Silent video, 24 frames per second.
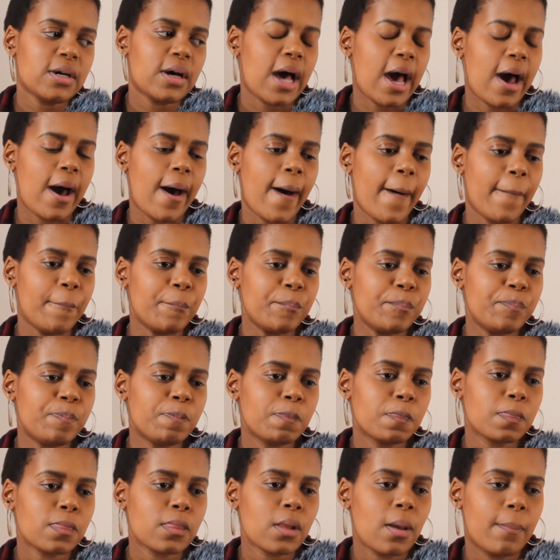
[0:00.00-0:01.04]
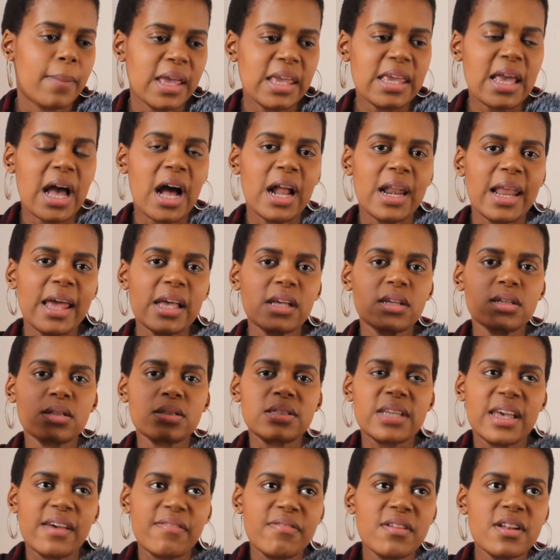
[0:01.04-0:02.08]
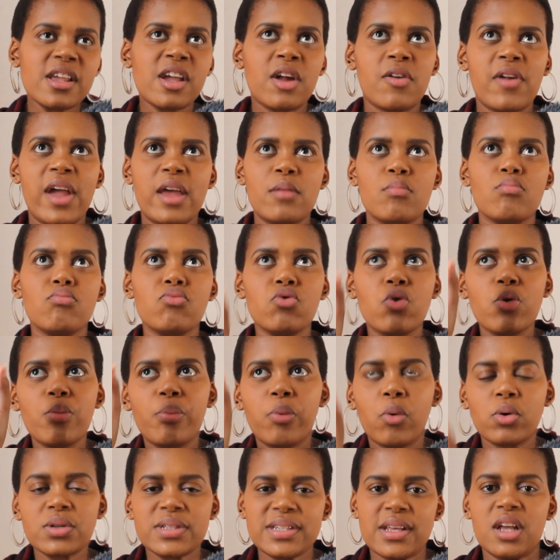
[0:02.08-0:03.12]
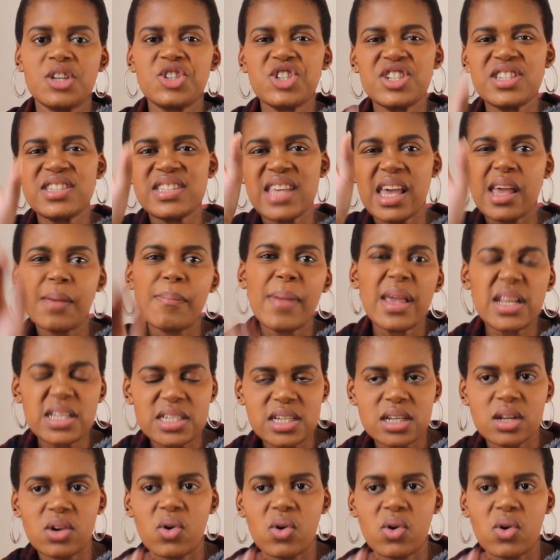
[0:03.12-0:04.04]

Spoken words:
But yeah, like definitely create mood boards that are just segmented